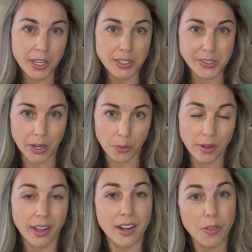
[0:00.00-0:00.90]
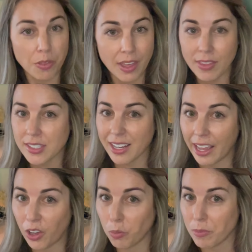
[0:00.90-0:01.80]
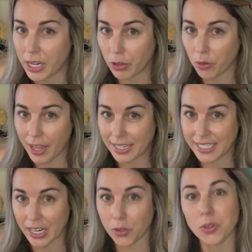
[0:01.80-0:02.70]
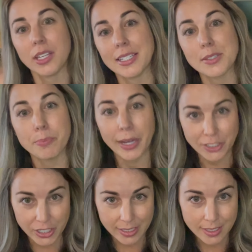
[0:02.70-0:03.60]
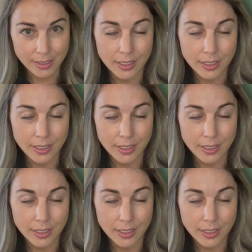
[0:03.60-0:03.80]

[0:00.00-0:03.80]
So another thing that's going to help narrow that down is budget.